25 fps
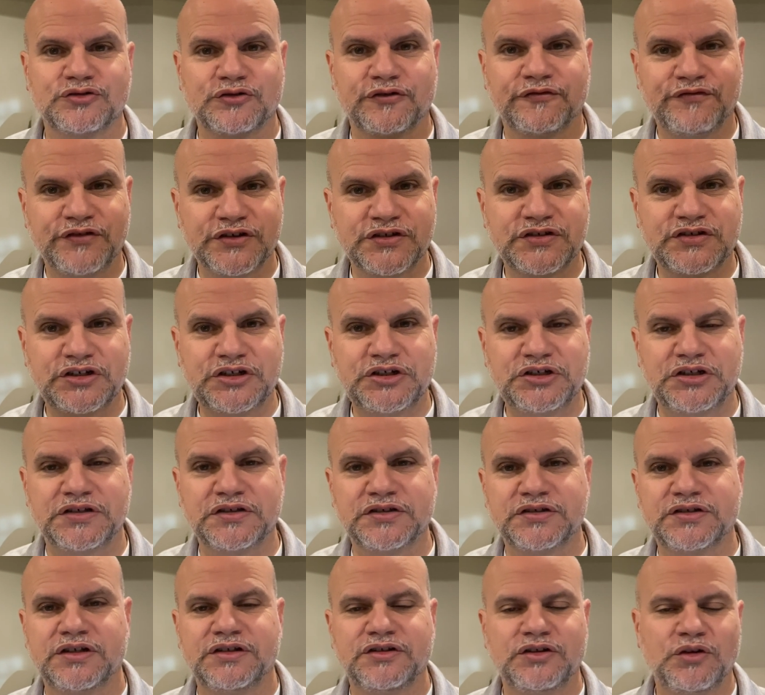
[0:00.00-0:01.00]
or
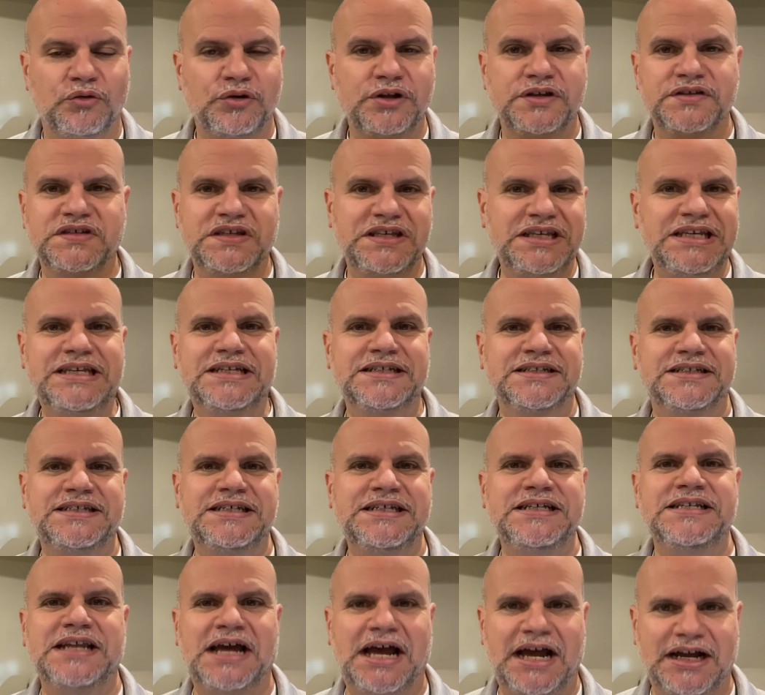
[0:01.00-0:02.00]
physicians known as ENT
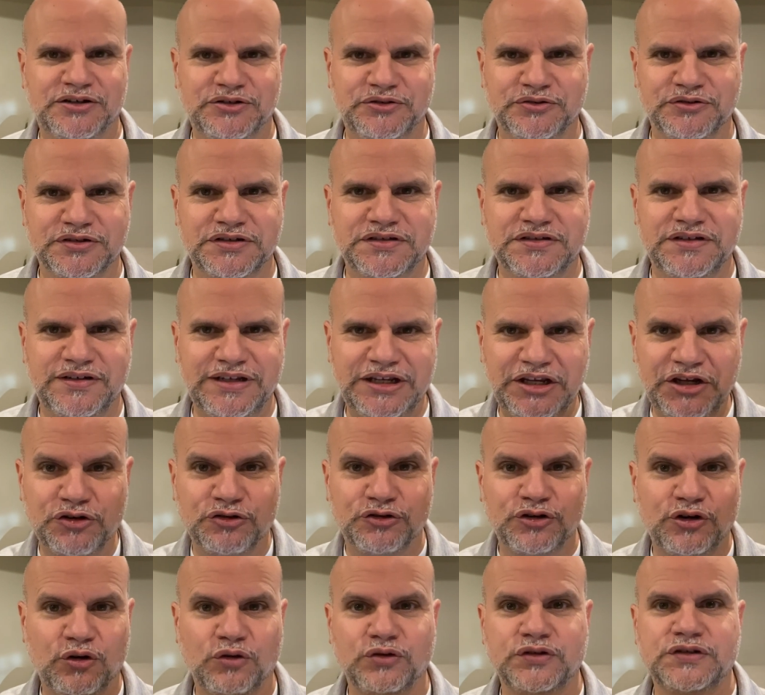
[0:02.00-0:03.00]
doctors, ear,
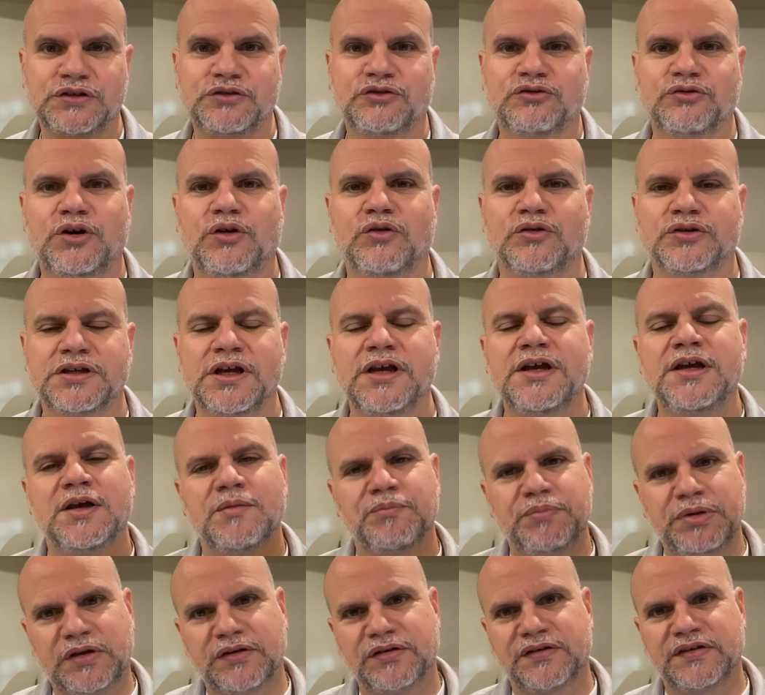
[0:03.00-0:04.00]
nose, and throat,
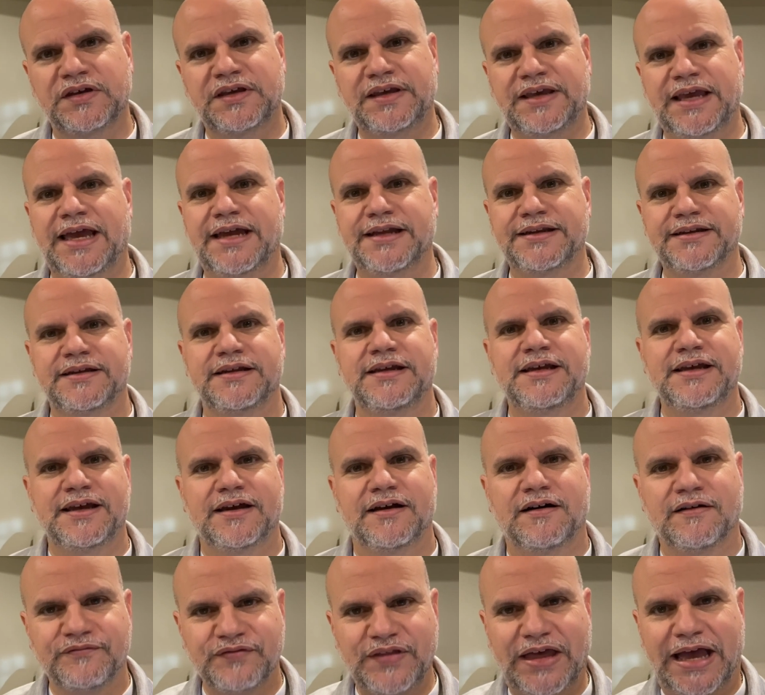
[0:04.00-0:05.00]
because again,
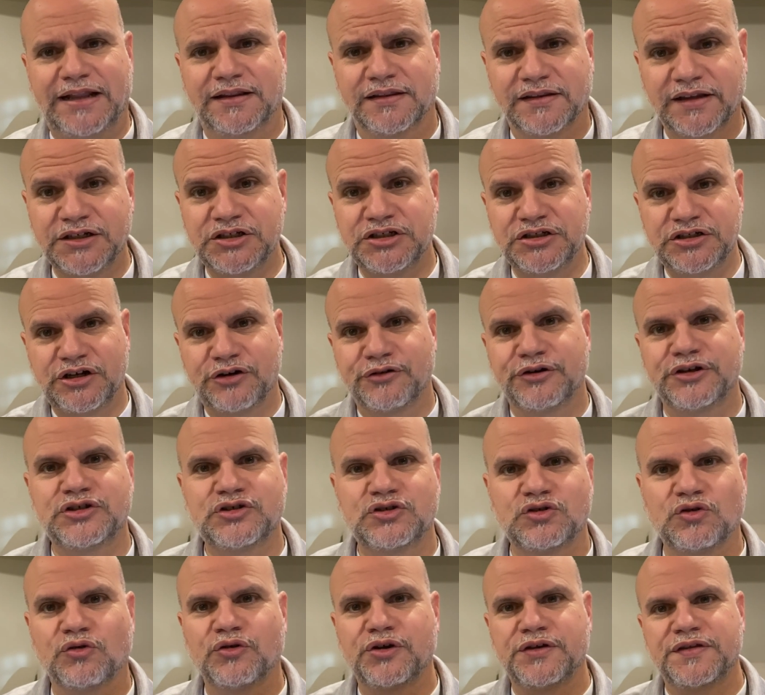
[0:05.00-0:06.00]
of that legendary
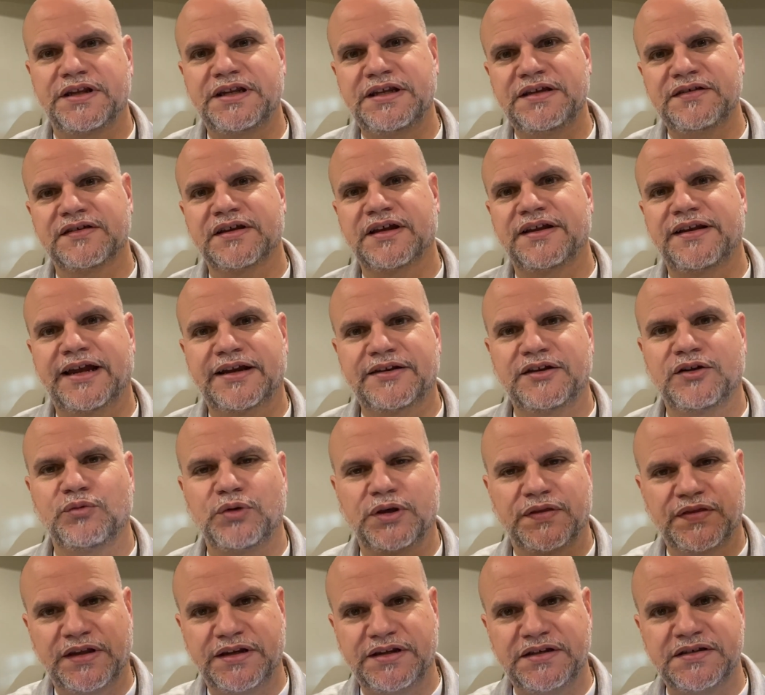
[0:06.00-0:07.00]
story that he's connected
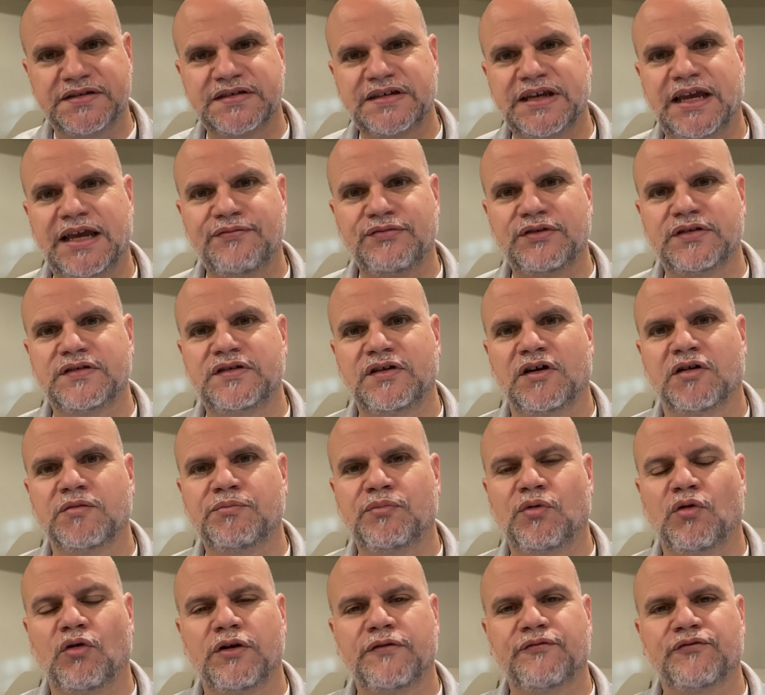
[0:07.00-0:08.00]
with, that he saved this young
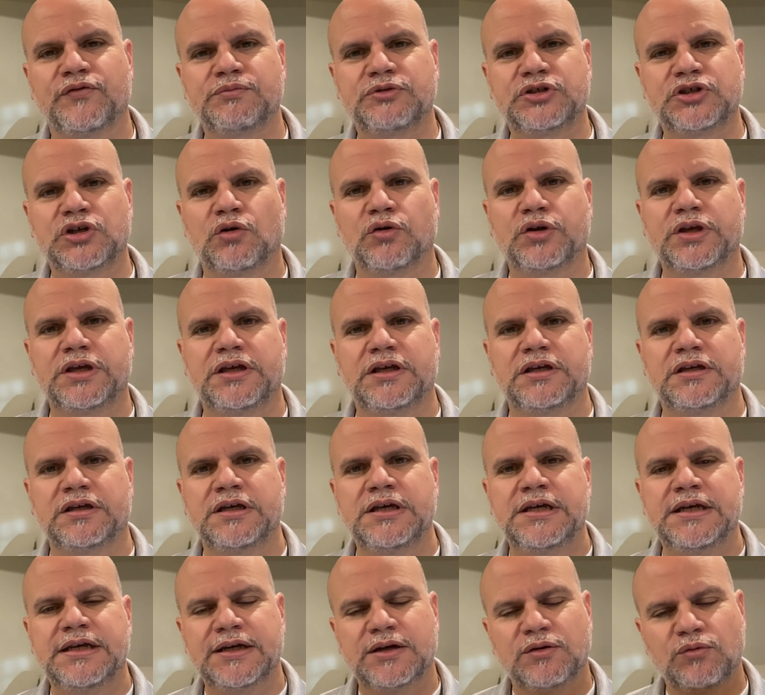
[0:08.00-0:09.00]
boy from choking
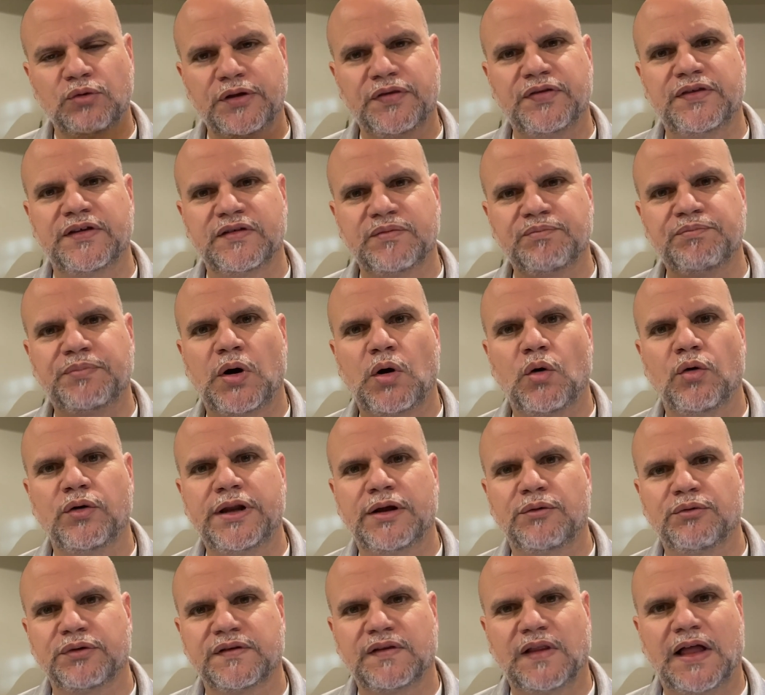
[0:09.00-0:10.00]
with this bone
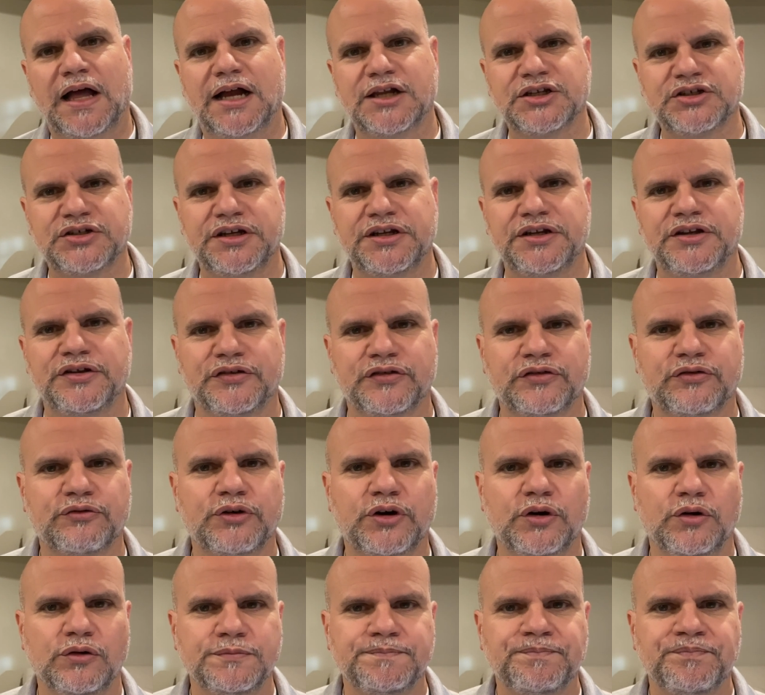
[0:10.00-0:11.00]
that was lodged in his
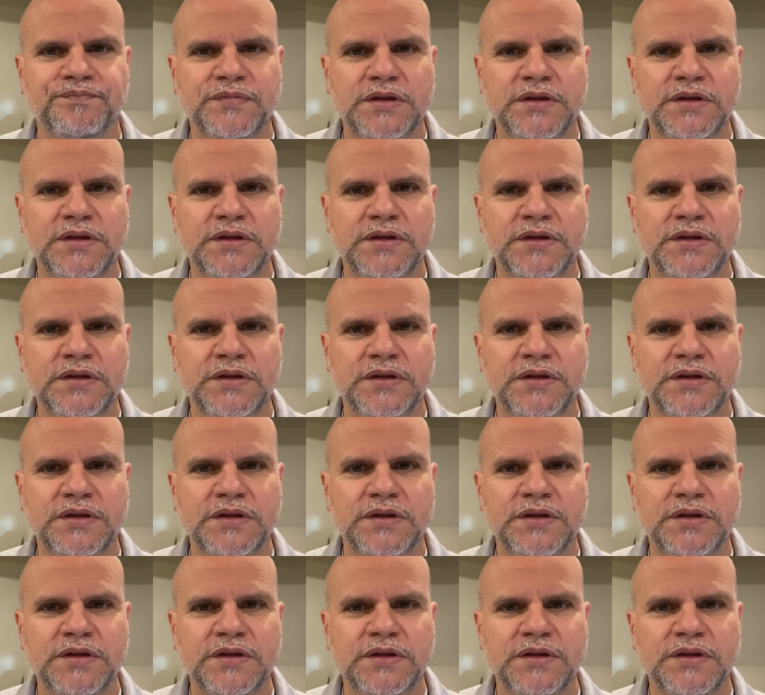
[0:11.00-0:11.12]
throat.